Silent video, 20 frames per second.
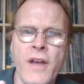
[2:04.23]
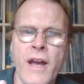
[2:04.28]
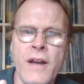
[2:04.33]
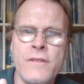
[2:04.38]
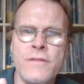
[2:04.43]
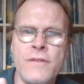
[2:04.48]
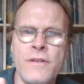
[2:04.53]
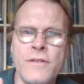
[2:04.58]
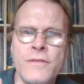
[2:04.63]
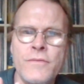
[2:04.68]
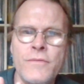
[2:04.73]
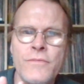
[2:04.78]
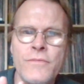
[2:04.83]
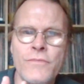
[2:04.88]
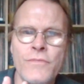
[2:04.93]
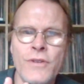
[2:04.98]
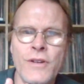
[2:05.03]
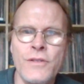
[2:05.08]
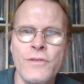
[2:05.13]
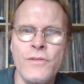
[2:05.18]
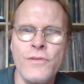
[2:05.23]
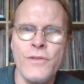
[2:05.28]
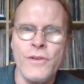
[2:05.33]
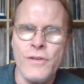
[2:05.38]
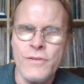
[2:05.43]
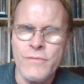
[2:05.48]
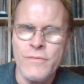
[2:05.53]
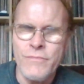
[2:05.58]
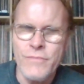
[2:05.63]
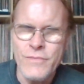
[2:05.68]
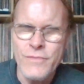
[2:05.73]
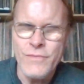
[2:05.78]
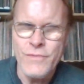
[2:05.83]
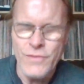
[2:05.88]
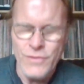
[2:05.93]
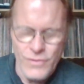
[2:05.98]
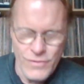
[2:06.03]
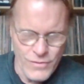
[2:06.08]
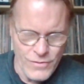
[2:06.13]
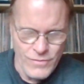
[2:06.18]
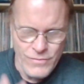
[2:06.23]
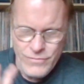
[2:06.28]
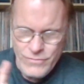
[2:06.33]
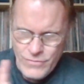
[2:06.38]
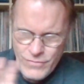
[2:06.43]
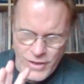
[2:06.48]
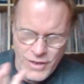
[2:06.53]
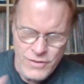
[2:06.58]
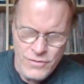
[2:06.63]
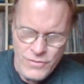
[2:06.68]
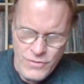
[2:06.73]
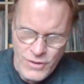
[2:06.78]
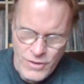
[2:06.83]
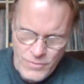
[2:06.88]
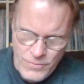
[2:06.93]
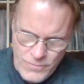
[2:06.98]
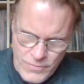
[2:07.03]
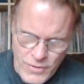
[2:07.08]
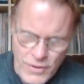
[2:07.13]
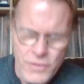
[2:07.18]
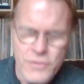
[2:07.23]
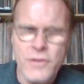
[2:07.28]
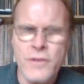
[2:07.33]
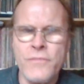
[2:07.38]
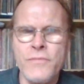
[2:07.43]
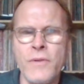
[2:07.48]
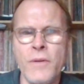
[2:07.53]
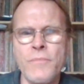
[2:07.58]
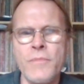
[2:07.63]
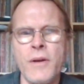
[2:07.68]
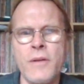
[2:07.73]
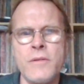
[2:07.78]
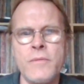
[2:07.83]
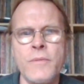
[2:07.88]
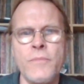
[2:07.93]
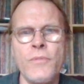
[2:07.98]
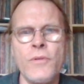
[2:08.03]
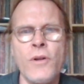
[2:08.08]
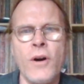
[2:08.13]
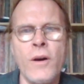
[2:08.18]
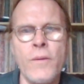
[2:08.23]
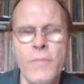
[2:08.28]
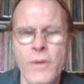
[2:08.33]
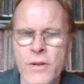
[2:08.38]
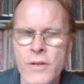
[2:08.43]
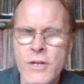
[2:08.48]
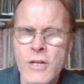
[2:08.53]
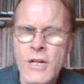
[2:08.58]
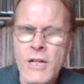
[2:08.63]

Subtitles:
accent when I do this. So I don't know how sensitive sometimes people are, but